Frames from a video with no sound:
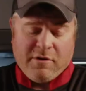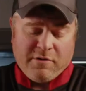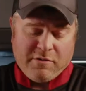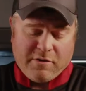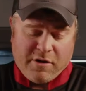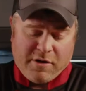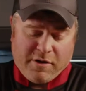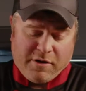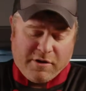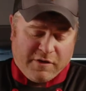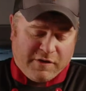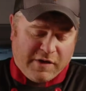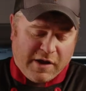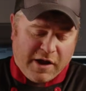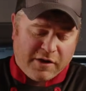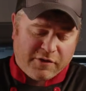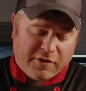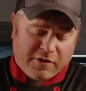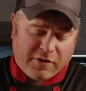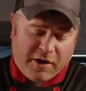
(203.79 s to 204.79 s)

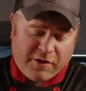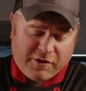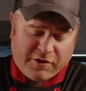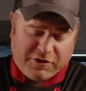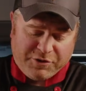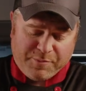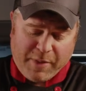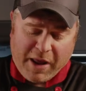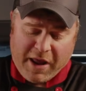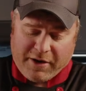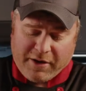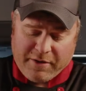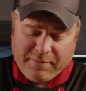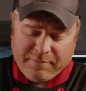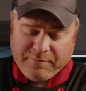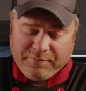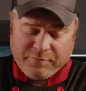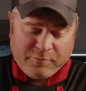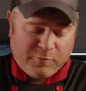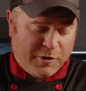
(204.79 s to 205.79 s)
Italian sausage patty.
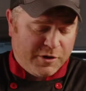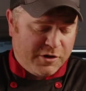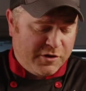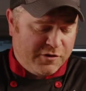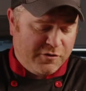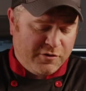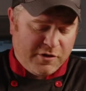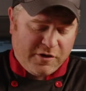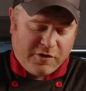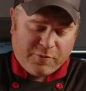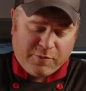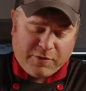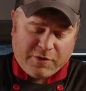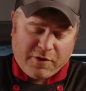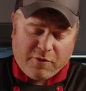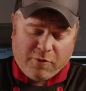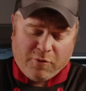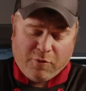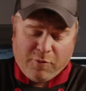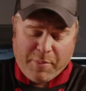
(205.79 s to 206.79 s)
We're gonna do this with
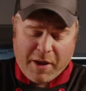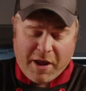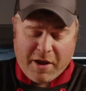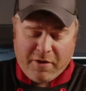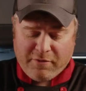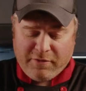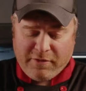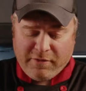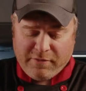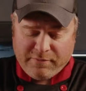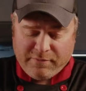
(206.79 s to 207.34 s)
our whole pound.